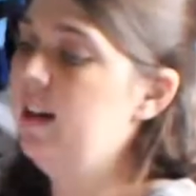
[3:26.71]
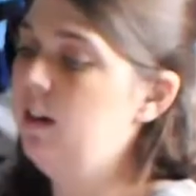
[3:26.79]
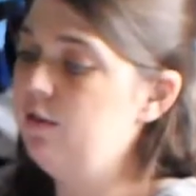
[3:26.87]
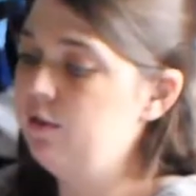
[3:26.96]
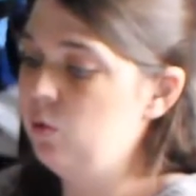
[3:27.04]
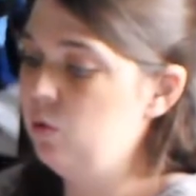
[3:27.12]

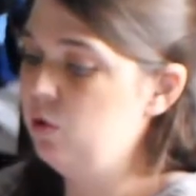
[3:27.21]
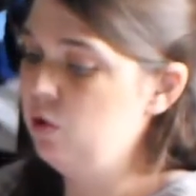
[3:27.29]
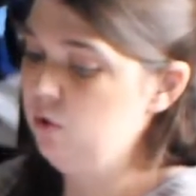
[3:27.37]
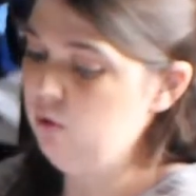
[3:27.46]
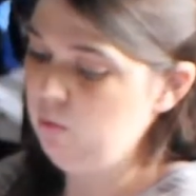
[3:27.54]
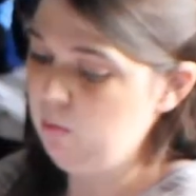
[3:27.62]
helpful
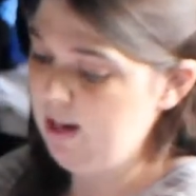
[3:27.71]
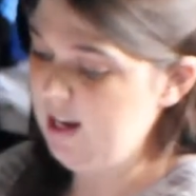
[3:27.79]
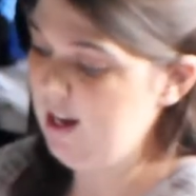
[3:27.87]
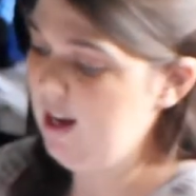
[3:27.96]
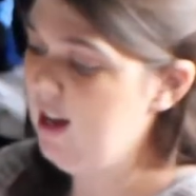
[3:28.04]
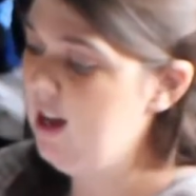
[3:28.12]
to
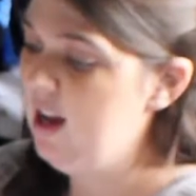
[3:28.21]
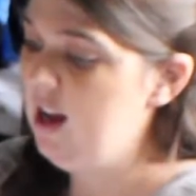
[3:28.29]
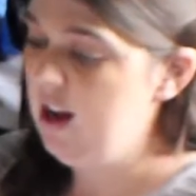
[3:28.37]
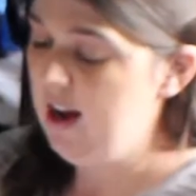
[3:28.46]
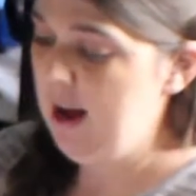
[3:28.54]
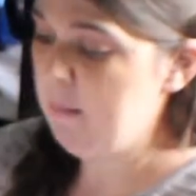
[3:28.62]
wear
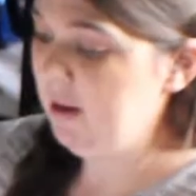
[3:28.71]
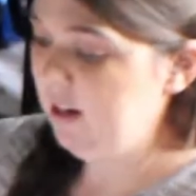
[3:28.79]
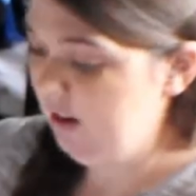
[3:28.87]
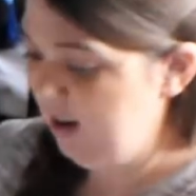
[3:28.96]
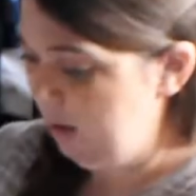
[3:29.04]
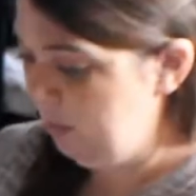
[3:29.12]
at
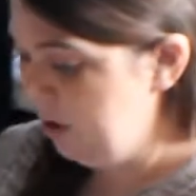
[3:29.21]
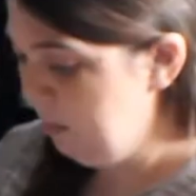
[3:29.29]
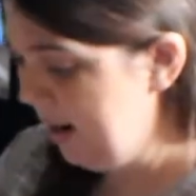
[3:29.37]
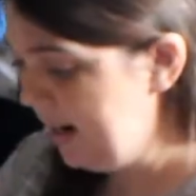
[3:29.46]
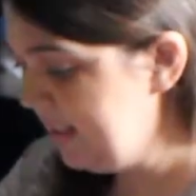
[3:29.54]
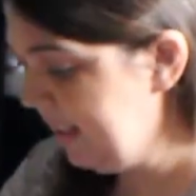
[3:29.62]
night when you're
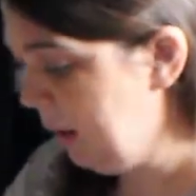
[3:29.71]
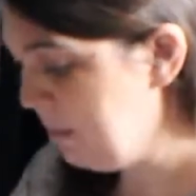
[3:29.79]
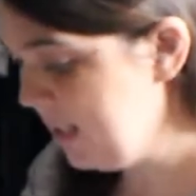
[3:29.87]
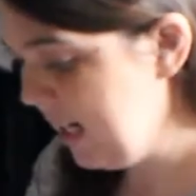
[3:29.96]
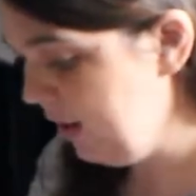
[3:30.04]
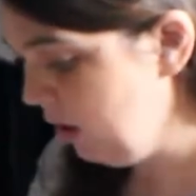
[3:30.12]
pacing up
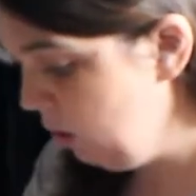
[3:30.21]
and down the